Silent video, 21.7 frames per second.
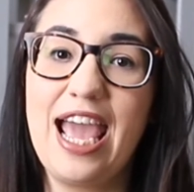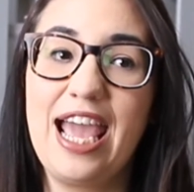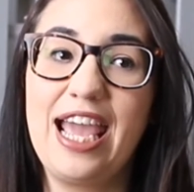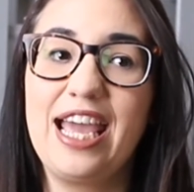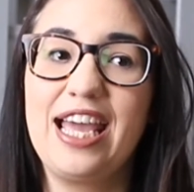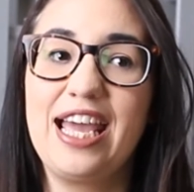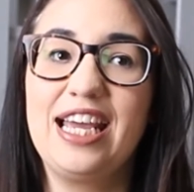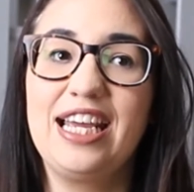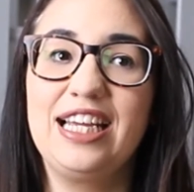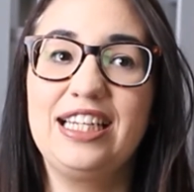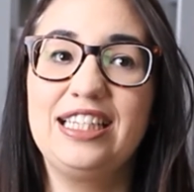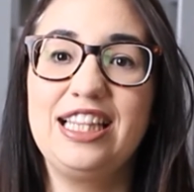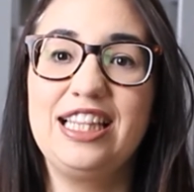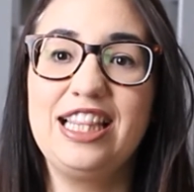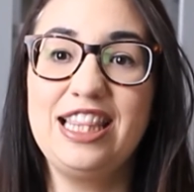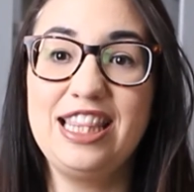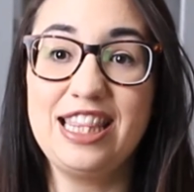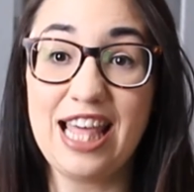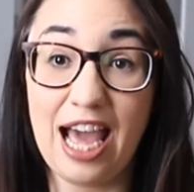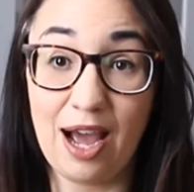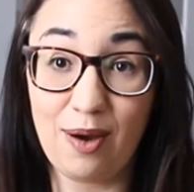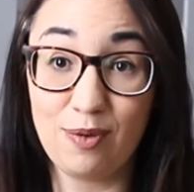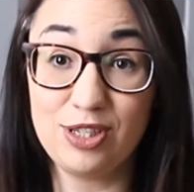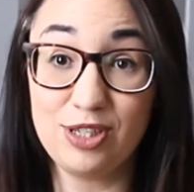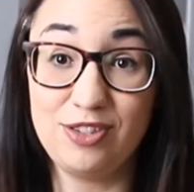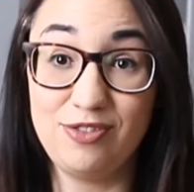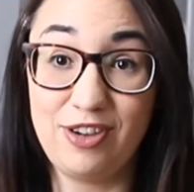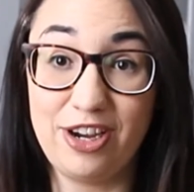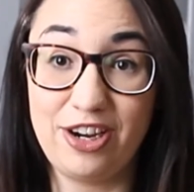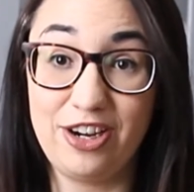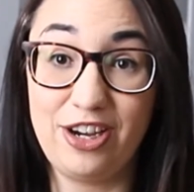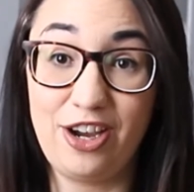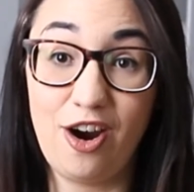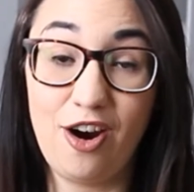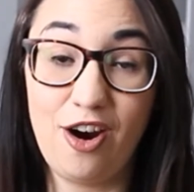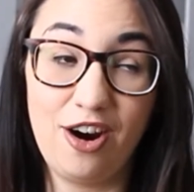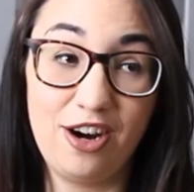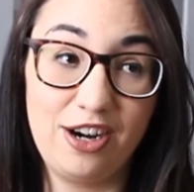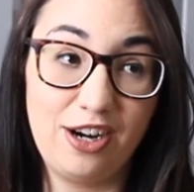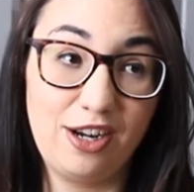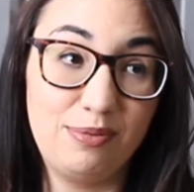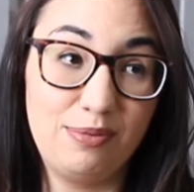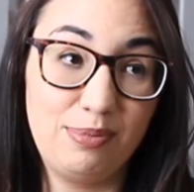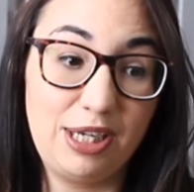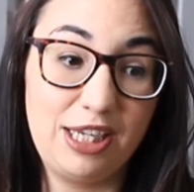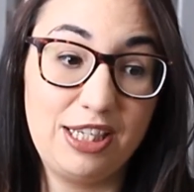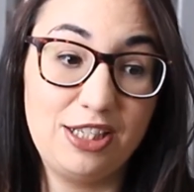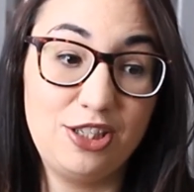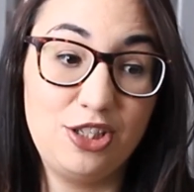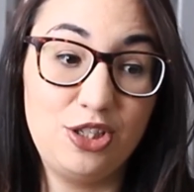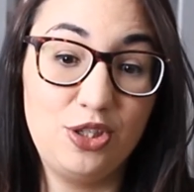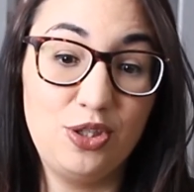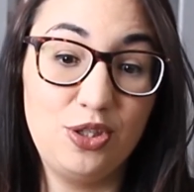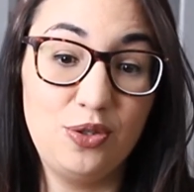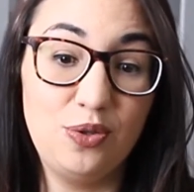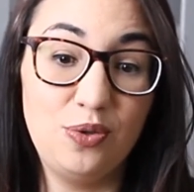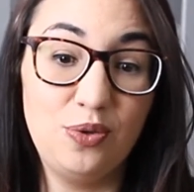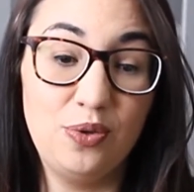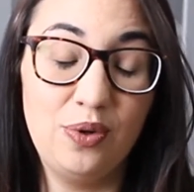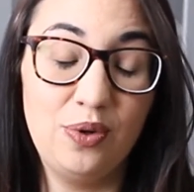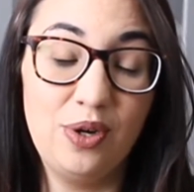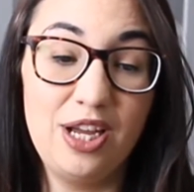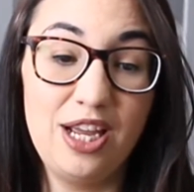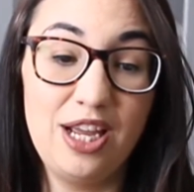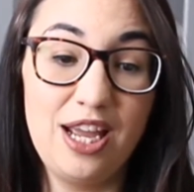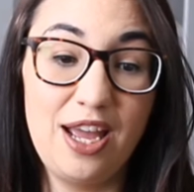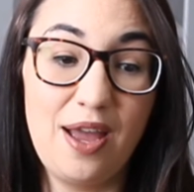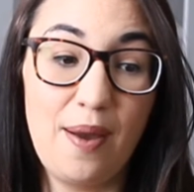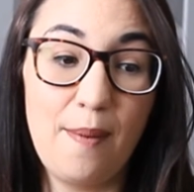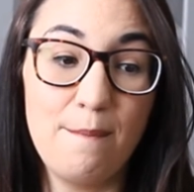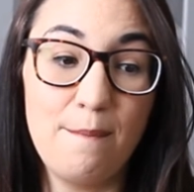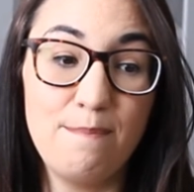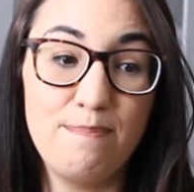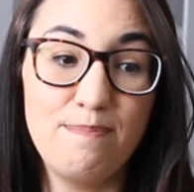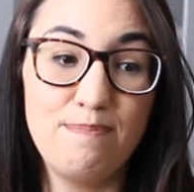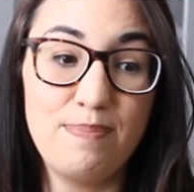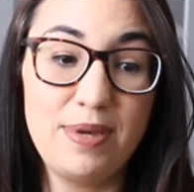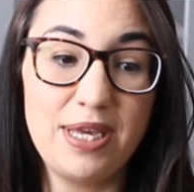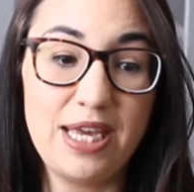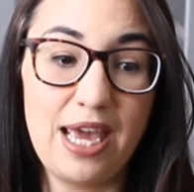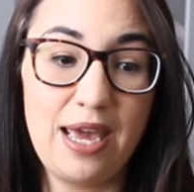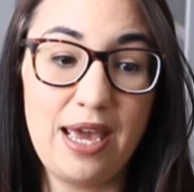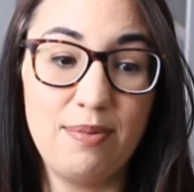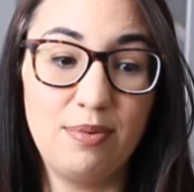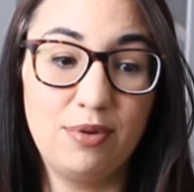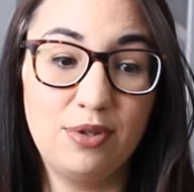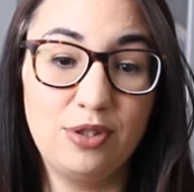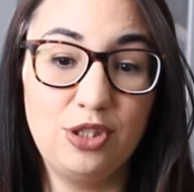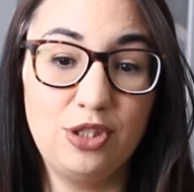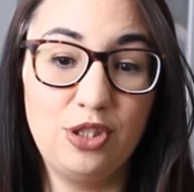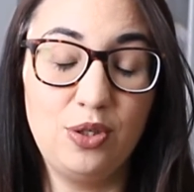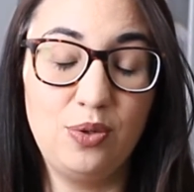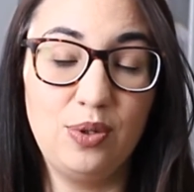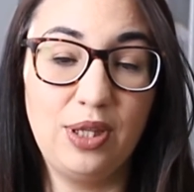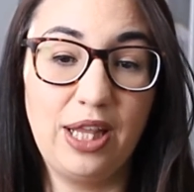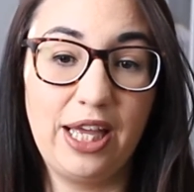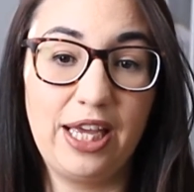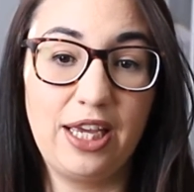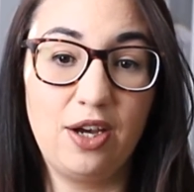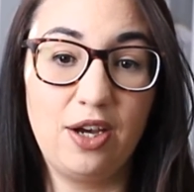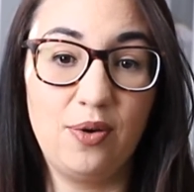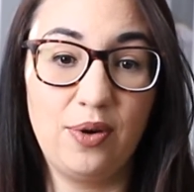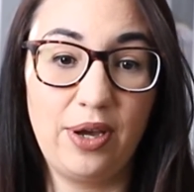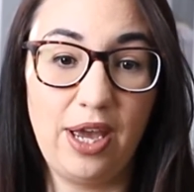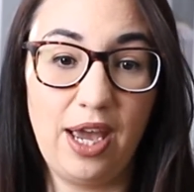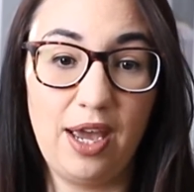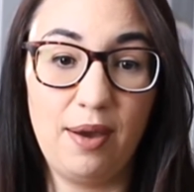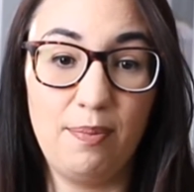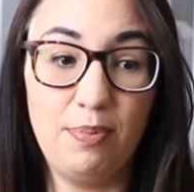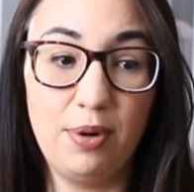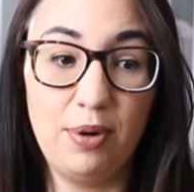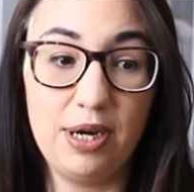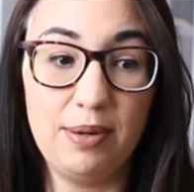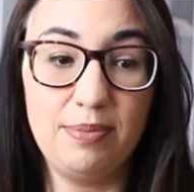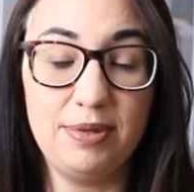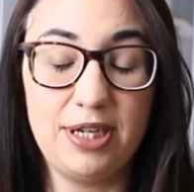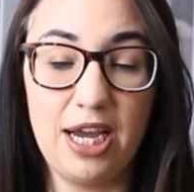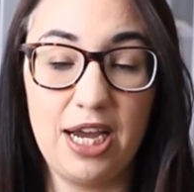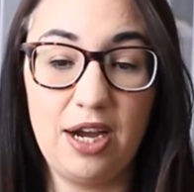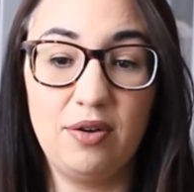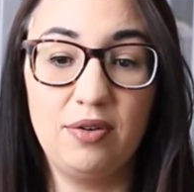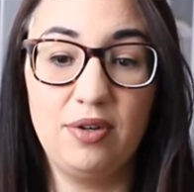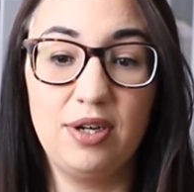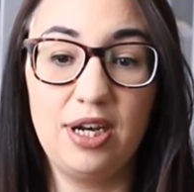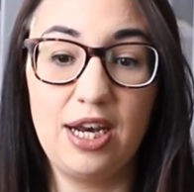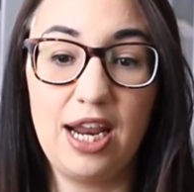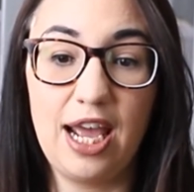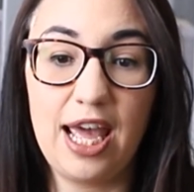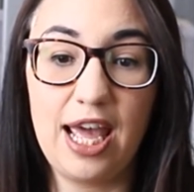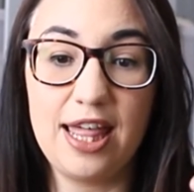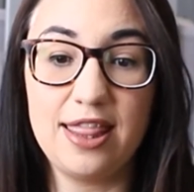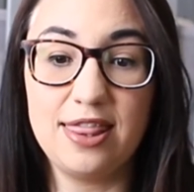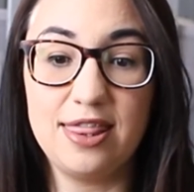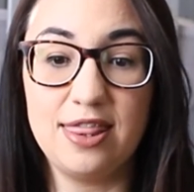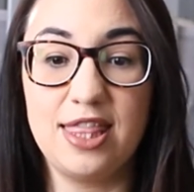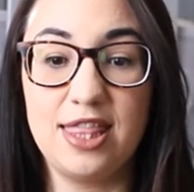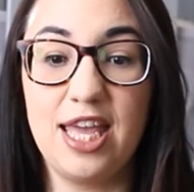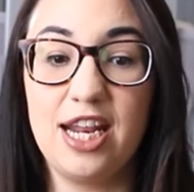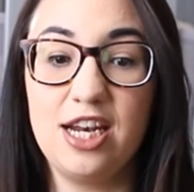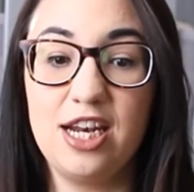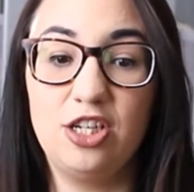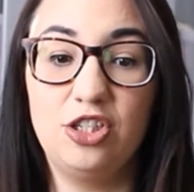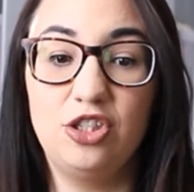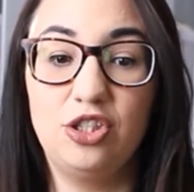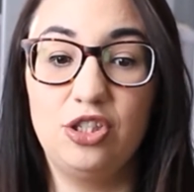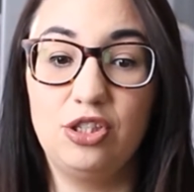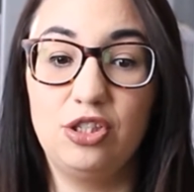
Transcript: And that was very hard on me to be able to like, okay, put him down and then